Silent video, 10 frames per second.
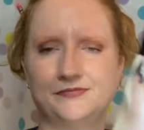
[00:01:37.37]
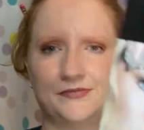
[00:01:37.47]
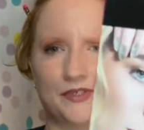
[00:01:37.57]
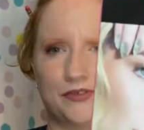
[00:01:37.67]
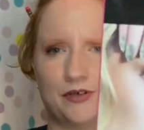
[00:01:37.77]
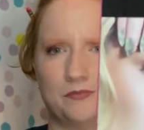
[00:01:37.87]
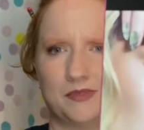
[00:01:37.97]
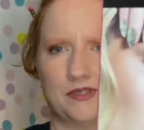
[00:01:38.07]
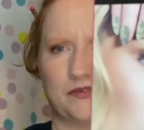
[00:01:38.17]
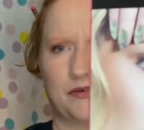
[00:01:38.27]

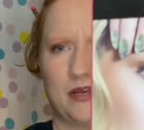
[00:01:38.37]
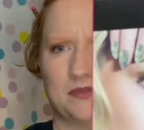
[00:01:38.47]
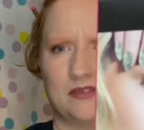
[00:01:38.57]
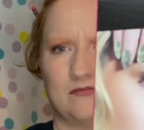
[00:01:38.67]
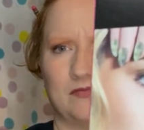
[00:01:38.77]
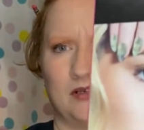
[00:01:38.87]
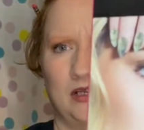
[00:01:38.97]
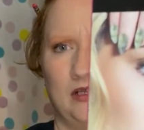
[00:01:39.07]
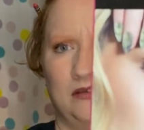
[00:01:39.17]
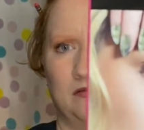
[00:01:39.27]
strips, stripes on
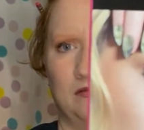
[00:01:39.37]
it.